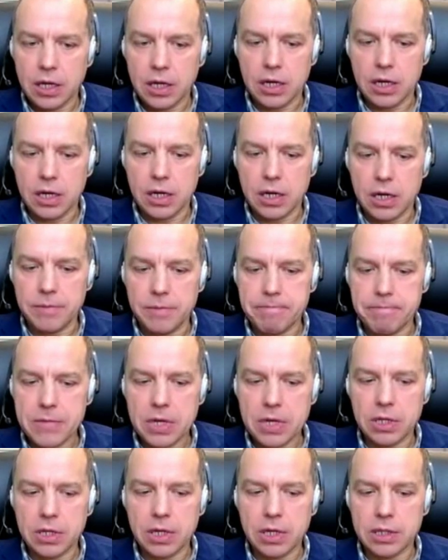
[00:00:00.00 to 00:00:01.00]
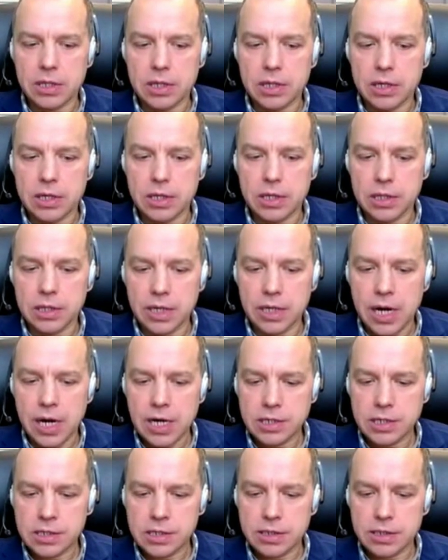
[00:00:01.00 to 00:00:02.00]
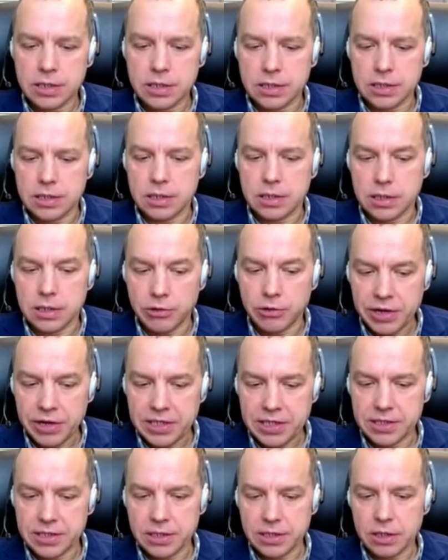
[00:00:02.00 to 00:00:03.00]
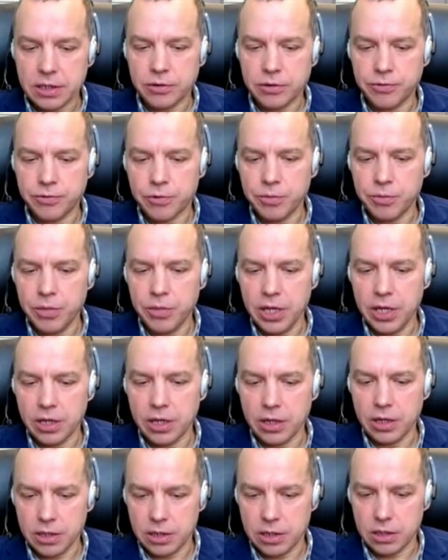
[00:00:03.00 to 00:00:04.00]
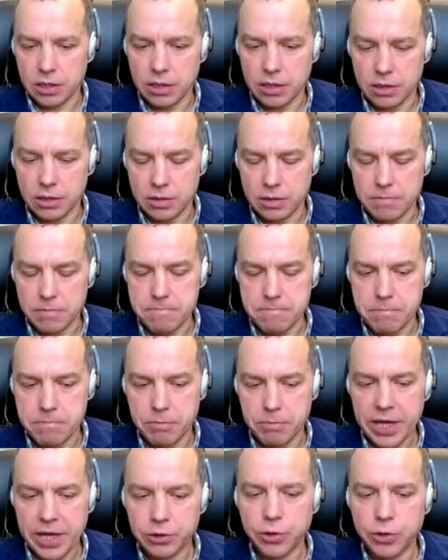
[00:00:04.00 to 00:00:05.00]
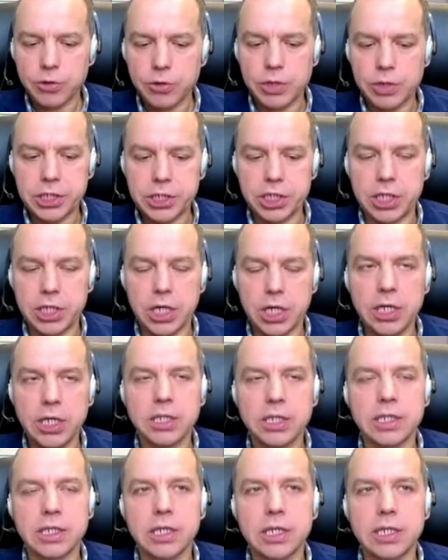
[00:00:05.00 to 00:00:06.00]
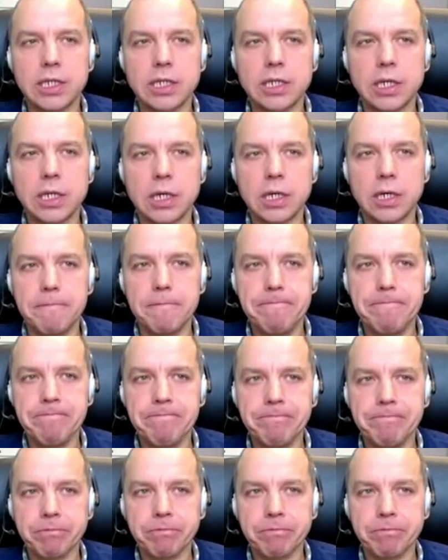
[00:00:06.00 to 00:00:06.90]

Uh, the other reason for me, back to your question, is that um,